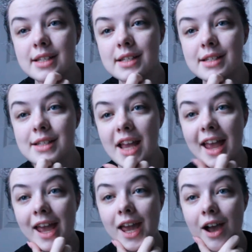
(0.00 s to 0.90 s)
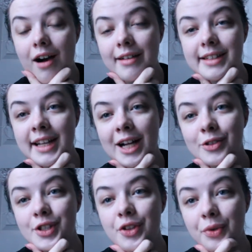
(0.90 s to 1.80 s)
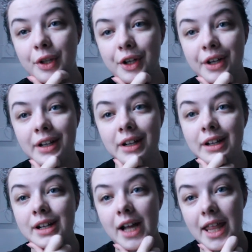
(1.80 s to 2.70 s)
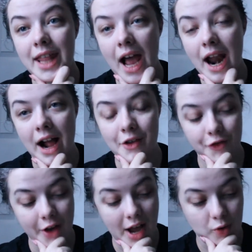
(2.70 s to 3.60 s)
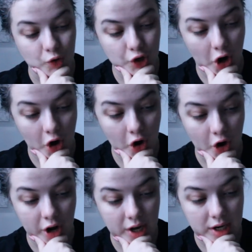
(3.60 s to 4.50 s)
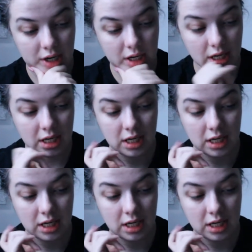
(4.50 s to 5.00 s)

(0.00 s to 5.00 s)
is a haunted house thriller that I found on